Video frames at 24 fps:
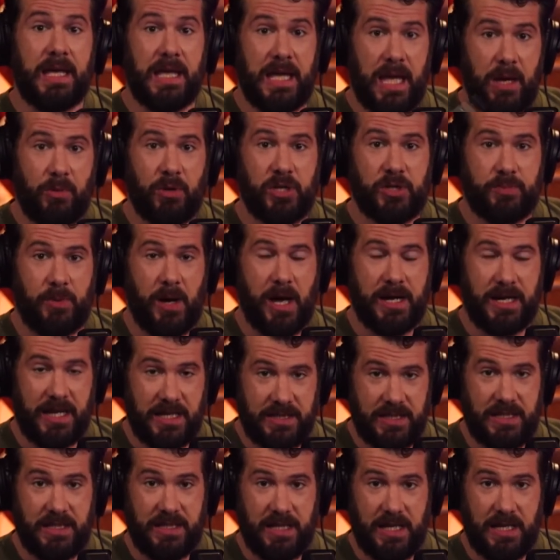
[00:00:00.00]
he responded
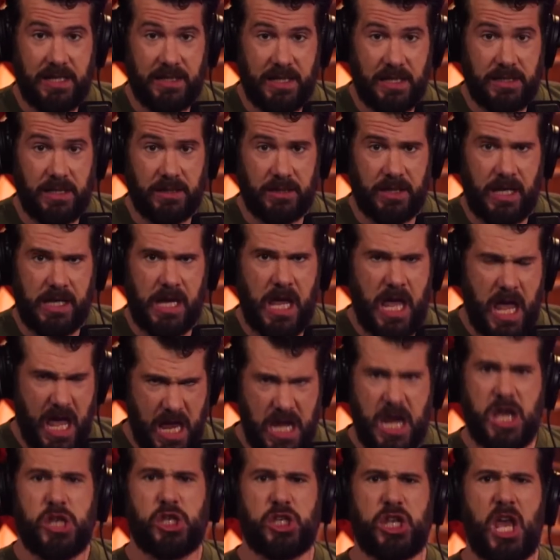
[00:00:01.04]
as he did indignantly, like,
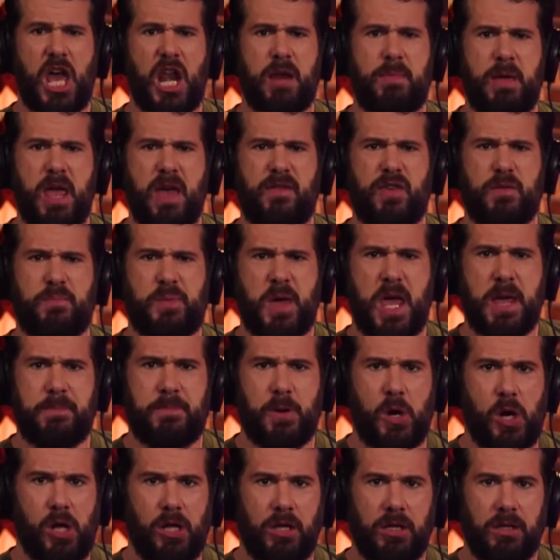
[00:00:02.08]
it is the enemy of the
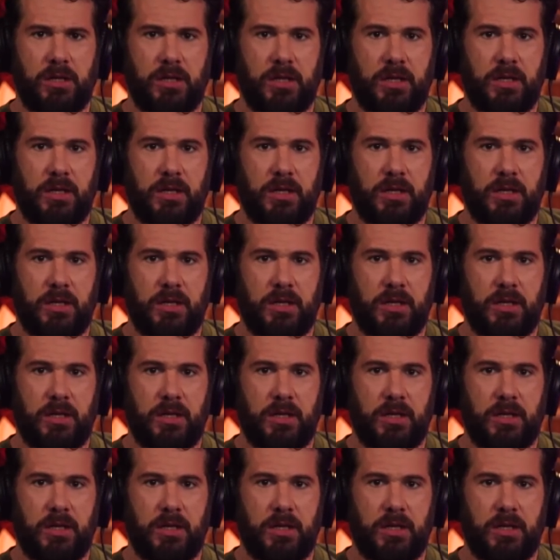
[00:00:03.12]
people.